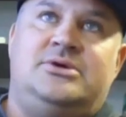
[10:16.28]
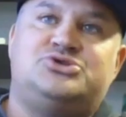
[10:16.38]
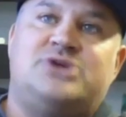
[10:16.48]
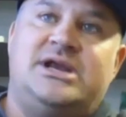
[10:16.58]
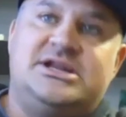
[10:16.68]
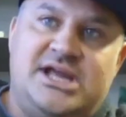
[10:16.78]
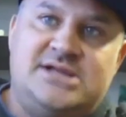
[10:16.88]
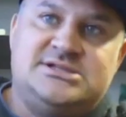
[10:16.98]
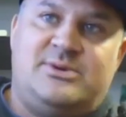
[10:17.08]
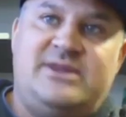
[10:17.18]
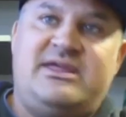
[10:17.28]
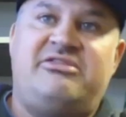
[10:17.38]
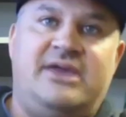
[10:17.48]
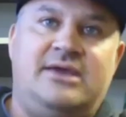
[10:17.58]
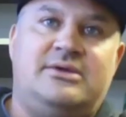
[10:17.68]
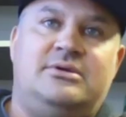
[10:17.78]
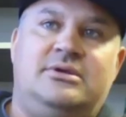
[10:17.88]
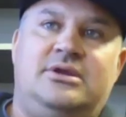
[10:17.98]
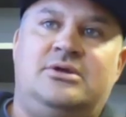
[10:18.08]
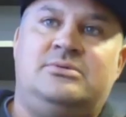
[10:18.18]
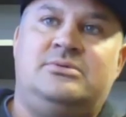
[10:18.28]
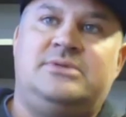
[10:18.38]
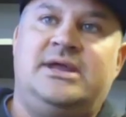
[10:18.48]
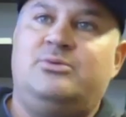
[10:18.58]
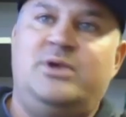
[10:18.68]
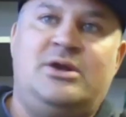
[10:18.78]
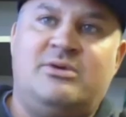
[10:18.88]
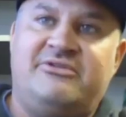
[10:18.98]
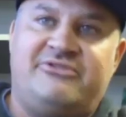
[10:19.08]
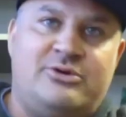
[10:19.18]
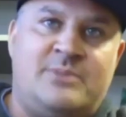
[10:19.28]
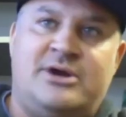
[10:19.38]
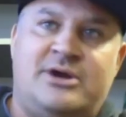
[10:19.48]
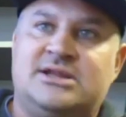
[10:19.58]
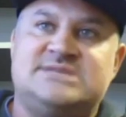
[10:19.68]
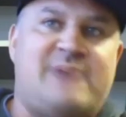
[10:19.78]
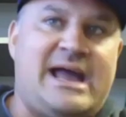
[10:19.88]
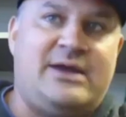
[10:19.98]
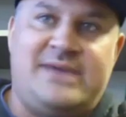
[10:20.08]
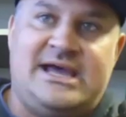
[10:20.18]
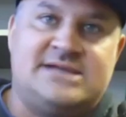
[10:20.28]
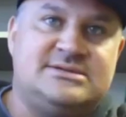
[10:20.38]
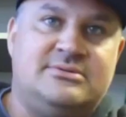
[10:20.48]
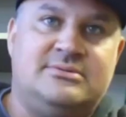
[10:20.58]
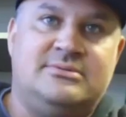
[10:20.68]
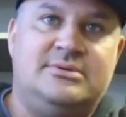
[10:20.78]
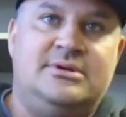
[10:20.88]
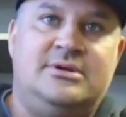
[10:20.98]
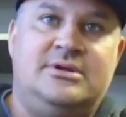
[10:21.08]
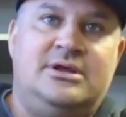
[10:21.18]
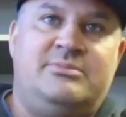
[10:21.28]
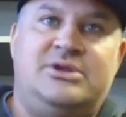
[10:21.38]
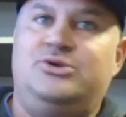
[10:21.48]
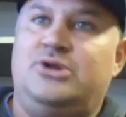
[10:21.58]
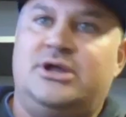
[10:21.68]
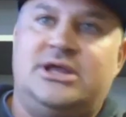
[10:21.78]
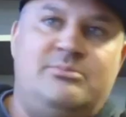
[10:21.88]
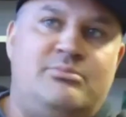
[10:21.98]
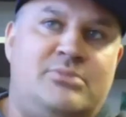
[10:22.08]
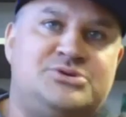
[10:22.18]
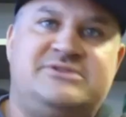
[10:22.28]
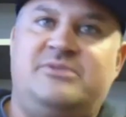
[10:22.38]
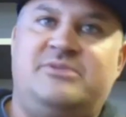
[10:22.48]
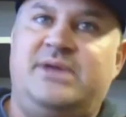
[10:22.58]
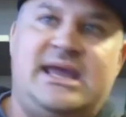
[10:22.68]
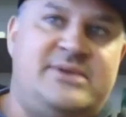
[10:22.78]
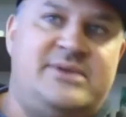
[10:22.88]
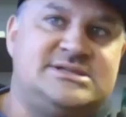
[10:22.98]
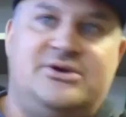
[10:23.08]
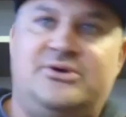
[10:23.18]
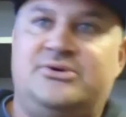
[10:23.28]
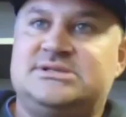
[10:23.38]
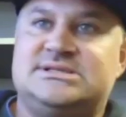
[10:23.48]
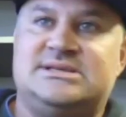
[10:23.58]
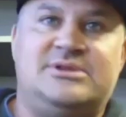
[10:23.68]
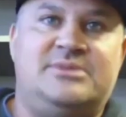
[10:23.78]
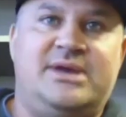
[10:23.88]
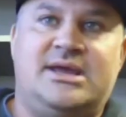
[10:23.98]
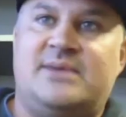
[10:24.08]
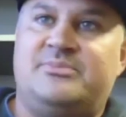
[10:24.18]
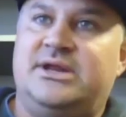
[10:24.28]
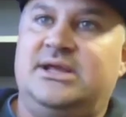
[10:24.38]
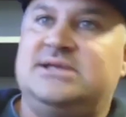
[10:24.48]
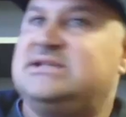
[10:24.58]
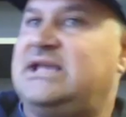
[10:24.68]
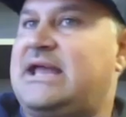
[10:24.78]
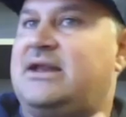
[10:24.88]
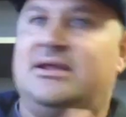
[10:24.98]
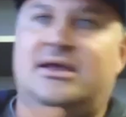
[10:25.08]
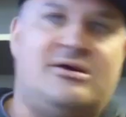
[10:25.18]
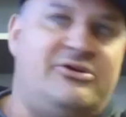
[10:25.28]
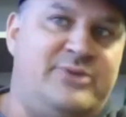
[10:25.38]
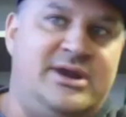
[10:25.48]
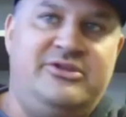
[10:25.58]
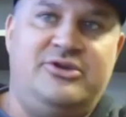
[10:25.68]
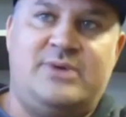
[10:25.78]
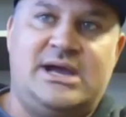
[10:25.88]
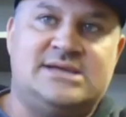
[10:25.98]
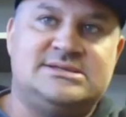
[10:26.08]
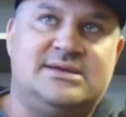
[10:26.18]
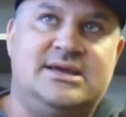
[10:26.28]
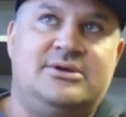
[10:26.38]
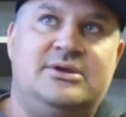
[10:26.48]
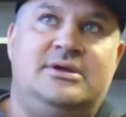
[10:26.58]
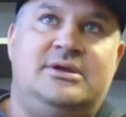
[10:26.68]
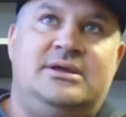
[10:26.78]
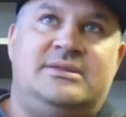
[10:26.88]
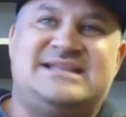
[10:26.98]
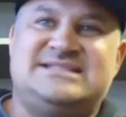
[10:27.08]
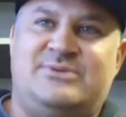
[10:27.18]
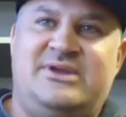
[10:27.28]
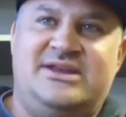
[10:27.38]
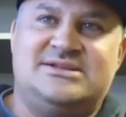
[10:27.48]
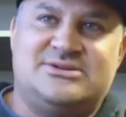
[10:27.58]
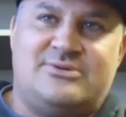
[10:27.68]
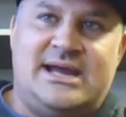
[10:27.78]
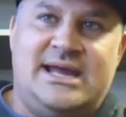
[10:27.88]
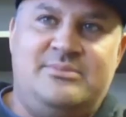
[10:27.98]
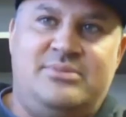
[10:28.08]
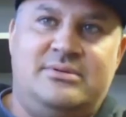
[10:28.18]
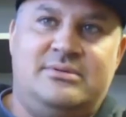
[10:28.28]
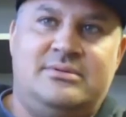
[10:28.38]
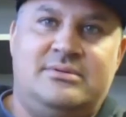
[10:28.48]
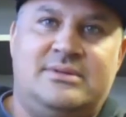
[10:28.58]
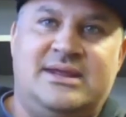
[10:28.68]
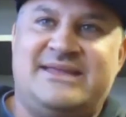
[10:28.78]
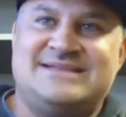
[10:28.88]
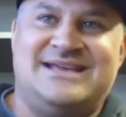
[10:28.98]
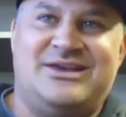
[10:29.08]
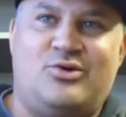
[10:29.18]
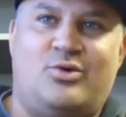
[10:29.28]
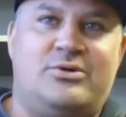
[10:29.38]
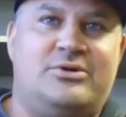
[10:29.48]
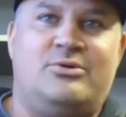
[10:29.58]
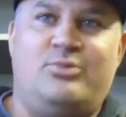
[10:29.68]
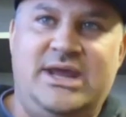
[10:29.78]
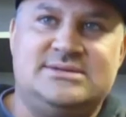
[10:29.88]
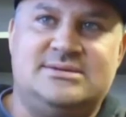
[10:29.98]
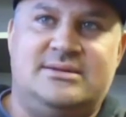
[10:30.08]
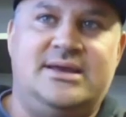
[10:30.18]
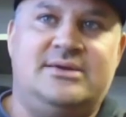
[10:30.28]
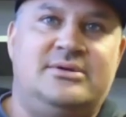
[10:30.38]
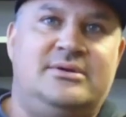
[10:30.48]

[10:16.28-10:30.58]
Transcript: trying to change the way they think, like we don't refer to our product as biomass, but you look at most of the big MSOs and some of the big companies, Canada, all the way to the US, like that's the way they describe, like that's like corn or wheat. Like